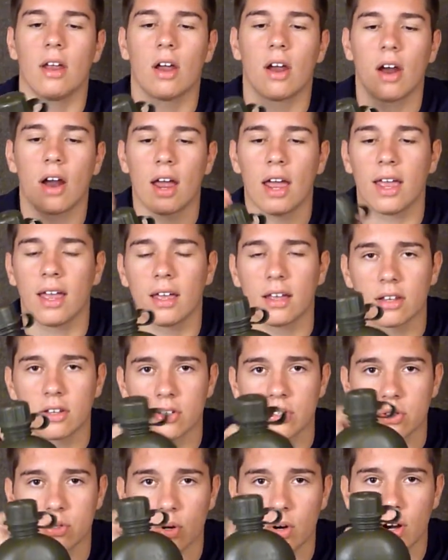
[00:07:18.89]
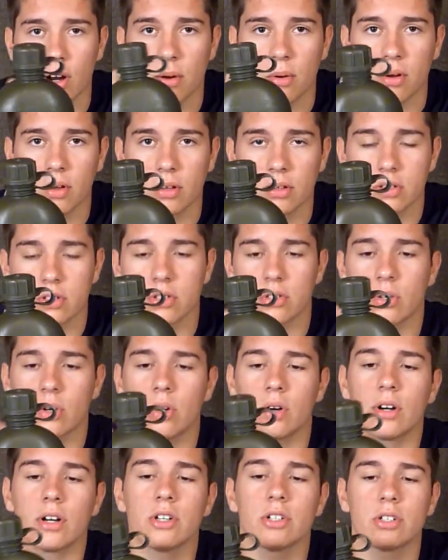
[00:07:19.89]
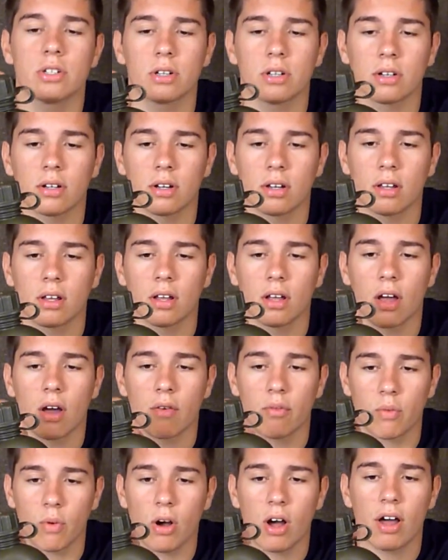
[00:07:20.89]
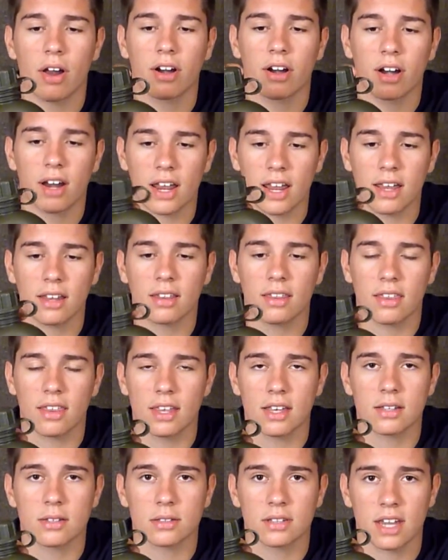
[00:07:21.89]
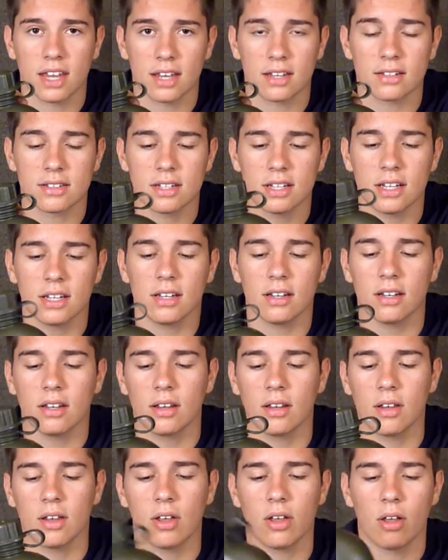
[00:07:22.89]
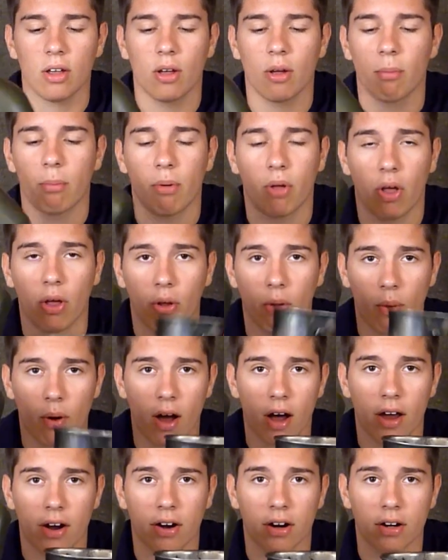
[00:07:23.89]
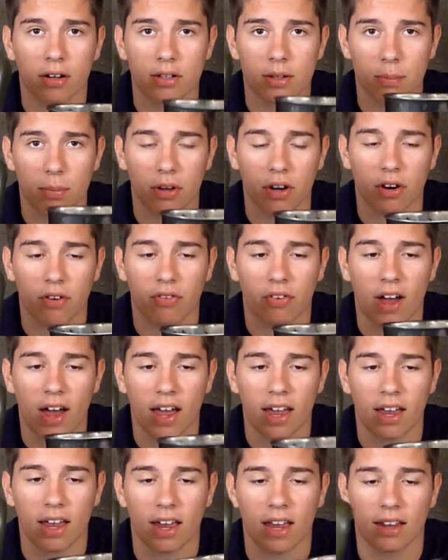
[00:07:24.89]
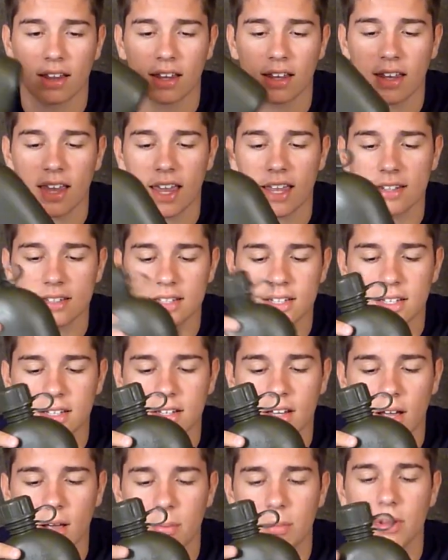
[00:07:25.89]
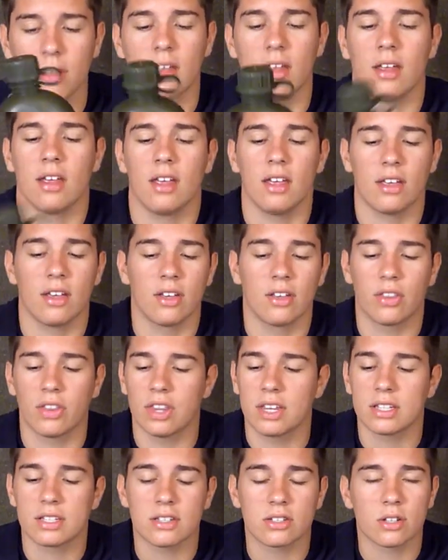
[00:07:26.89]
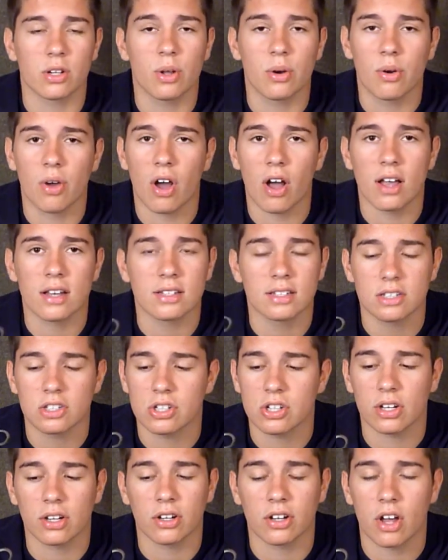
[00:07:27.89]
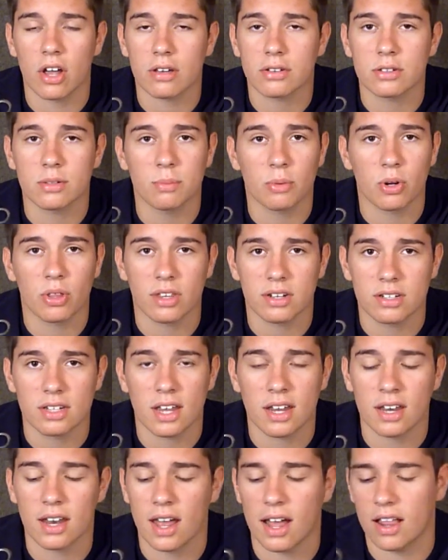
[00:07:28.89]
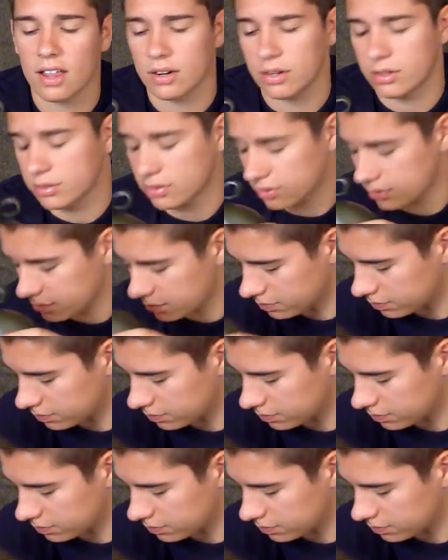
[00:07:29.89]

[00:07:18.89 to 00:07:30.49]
Alright, storage of water in this canteen. Boil water to purify it in the canteen cup. This is low cost. It shouldn't cost you more than $10.